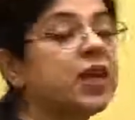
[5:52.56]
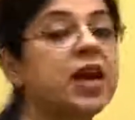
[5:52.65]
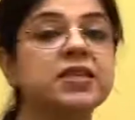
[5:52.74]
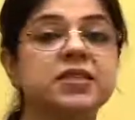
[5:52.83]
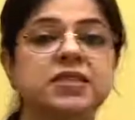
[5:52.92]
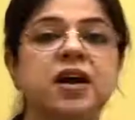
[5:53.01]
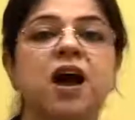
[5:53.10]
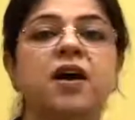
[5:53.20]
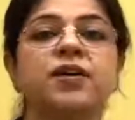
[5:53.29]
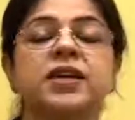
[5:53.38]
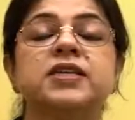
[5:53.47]
A
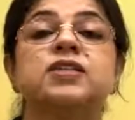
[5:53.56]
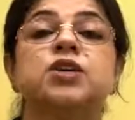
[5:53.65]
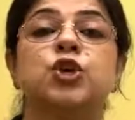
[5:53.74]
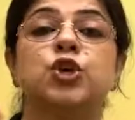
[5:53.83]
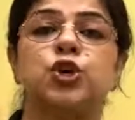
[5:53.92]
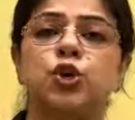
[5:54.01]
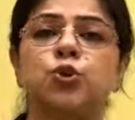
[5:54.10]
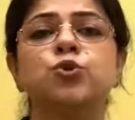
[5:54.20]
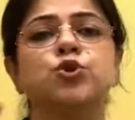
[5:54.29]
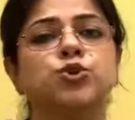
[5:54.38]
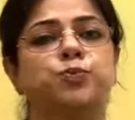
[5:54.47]
star is a
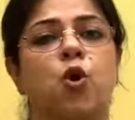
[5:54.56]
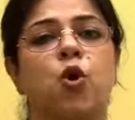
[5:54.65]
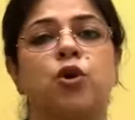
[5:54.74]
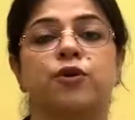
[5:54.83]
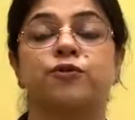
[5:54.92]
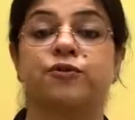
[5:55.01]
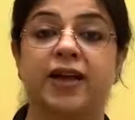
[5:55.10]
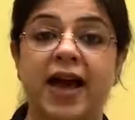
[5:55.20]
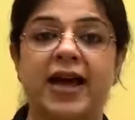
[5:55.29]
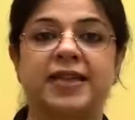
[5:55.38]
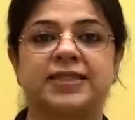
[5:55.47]
huge ball of
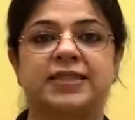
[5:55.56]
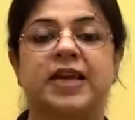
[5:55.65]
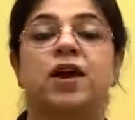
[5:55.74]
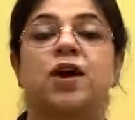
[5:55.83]
gas